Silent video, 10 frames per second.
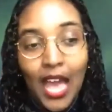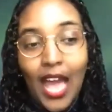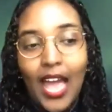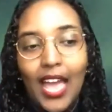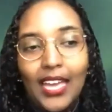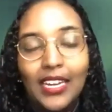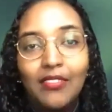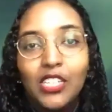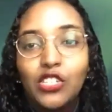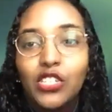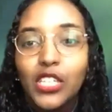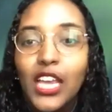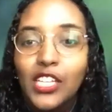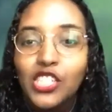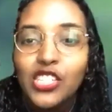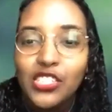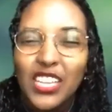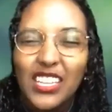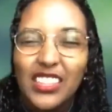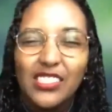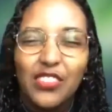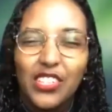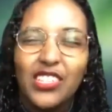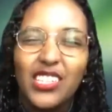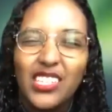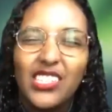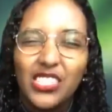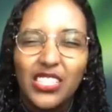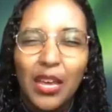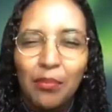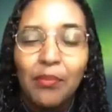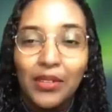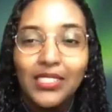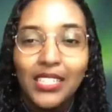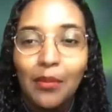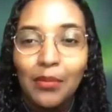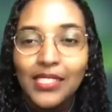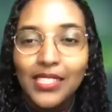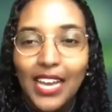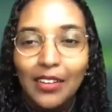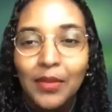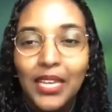And eventually, it just like this feeling just kept building up inside of me,